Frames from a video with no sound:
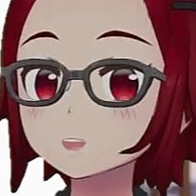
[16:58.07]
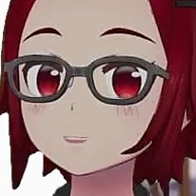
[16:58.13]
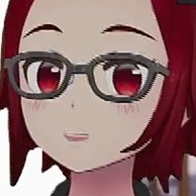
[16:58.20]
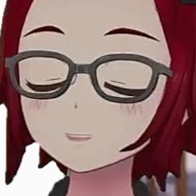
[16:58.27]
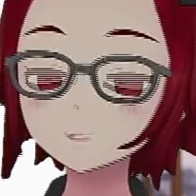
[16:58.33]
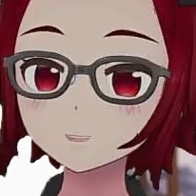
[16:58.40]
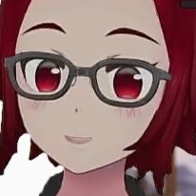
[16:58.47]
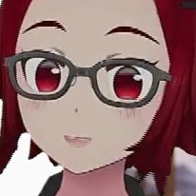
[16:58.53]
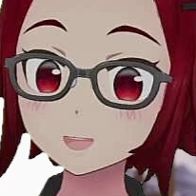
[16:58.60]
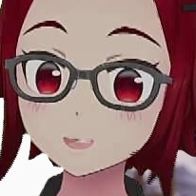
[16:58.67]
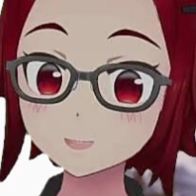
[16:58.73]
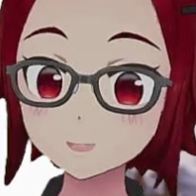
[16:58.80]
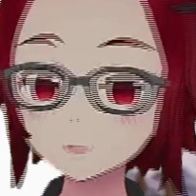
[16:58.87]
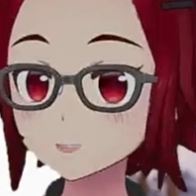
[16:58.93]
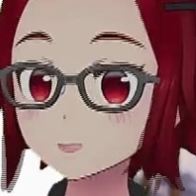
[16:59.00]
for right, you
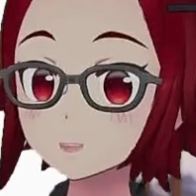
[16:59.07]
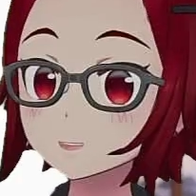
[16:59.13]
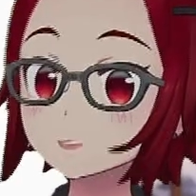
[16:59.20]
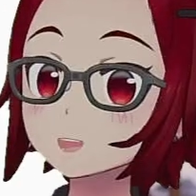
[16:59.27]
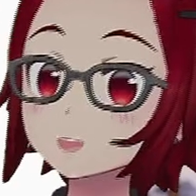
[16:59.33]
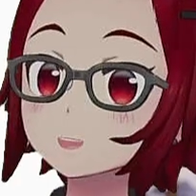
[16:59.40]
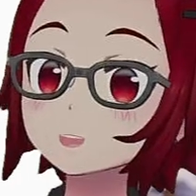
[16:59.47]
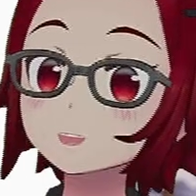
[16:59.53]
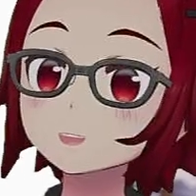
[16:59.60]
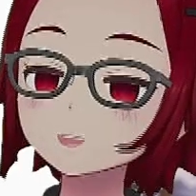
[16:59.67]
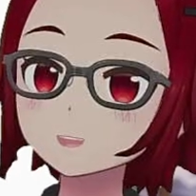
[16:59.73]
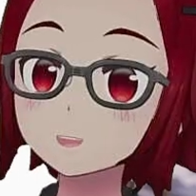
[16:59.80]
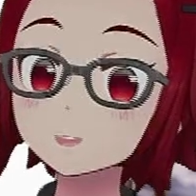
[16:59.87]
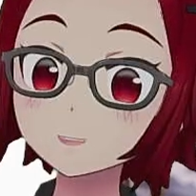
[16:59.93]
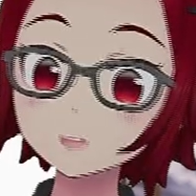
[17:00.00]
knew this was coming,
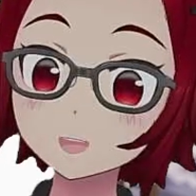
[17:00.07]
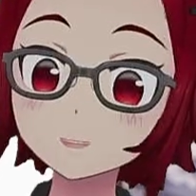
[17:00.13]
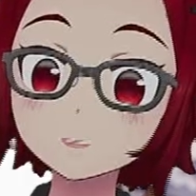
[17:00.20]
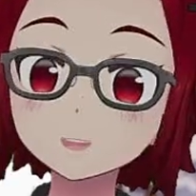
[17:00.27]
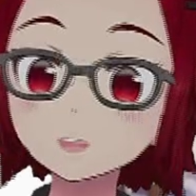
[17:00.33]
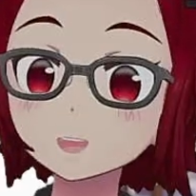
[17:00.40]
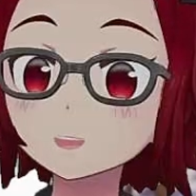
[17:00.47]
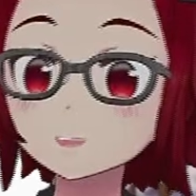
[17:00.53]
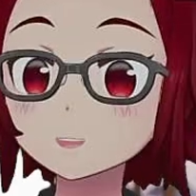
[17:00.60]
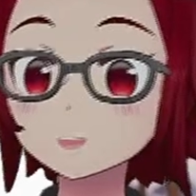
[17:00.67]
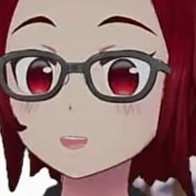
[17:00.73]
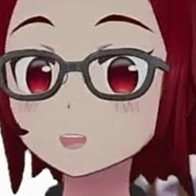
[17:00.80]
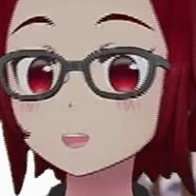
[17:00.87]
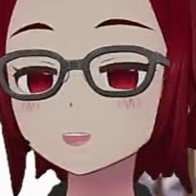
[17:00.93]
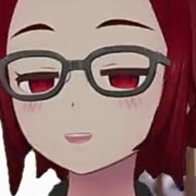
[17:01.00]
another Ryza character, oh
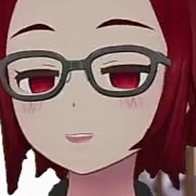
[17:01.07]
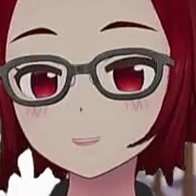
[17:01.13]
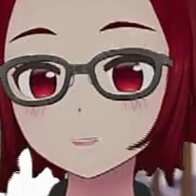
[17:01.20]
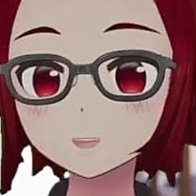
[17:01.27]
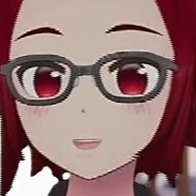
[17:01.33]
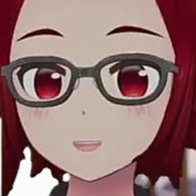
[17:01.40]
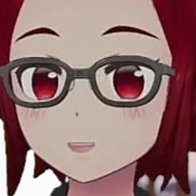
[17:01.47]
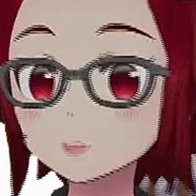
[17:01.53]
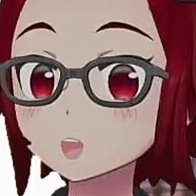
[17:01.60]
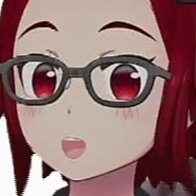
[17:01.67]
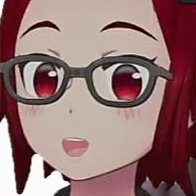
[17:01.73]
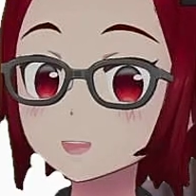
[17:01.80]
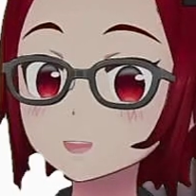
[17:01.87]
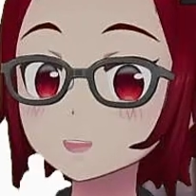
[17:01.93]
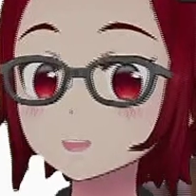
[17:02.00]
my
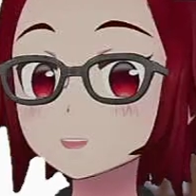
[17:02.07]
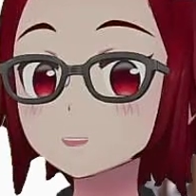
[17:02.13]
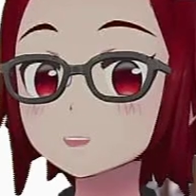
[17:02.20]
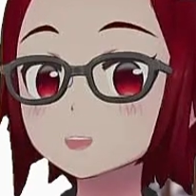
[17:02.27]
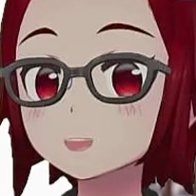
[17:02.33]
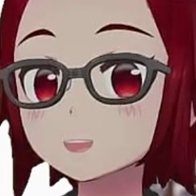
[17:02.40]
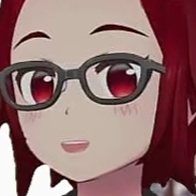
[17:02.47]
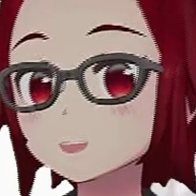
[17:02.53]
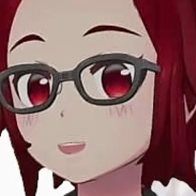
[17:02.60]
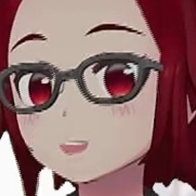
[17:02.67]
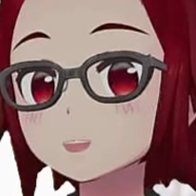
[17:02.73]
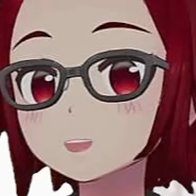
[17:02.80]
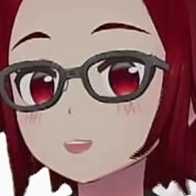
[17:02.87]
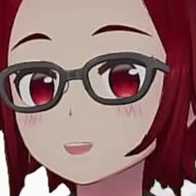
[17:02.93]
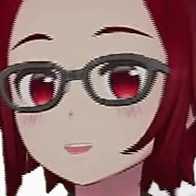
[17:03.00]
gosh.
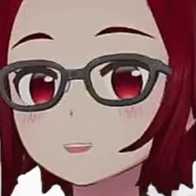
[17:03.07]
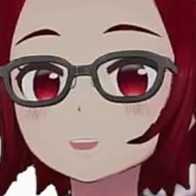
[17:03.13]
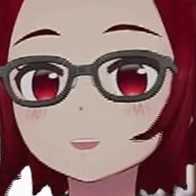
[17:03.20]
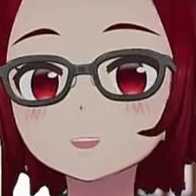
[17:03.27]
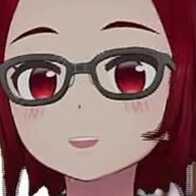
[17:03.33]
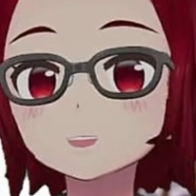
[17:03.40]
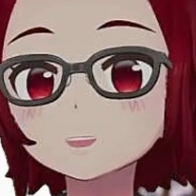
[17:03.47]
This is